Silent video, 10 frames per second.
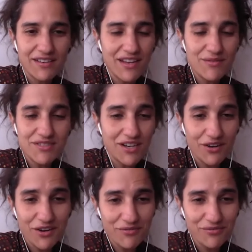is a lot
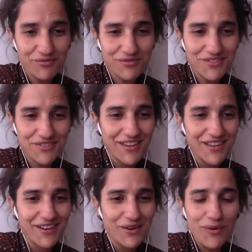of
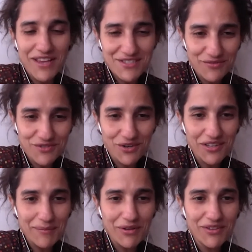ways of talking
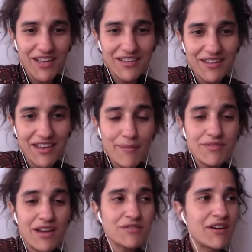about that. And
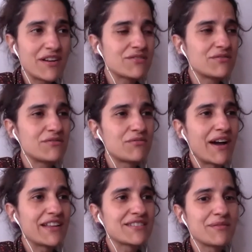I'm trying to
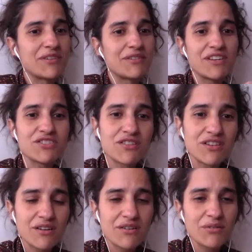write something
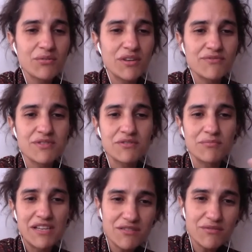fictional with
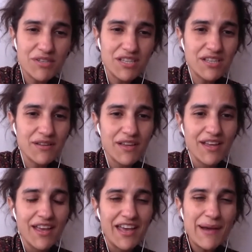documentary,
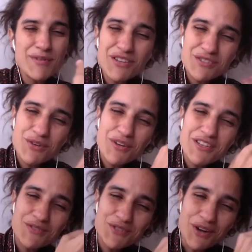and I'm not going
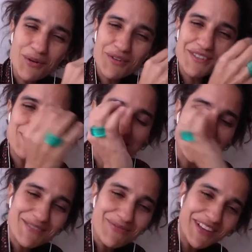to talk
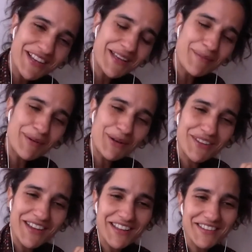specifically about
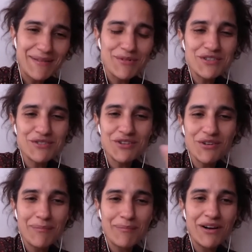that. I'm going to talk
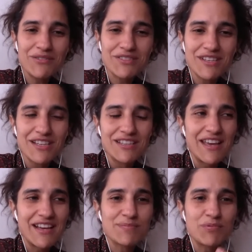about the
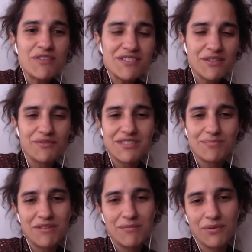experience of these
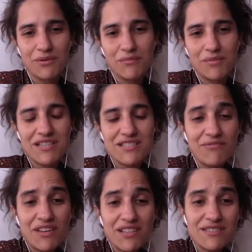people, because I think
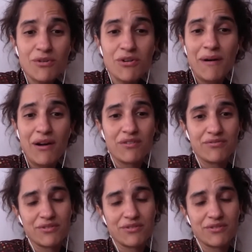it's more powerful.